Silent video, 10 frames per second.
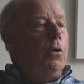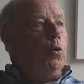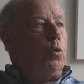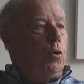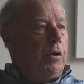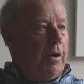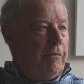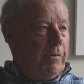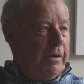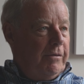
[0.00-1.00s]
who could
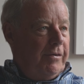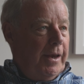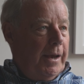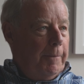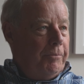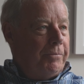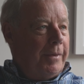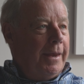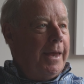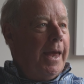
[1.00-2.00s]
not really sing.
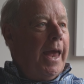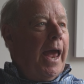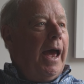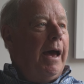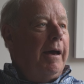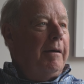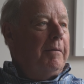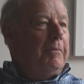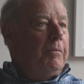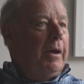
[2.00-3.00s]
Right.
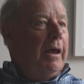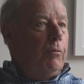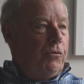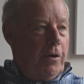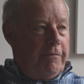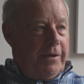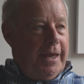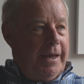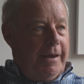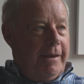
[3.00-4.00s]
Um, and was off
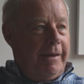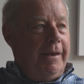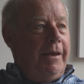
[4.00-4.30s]
key.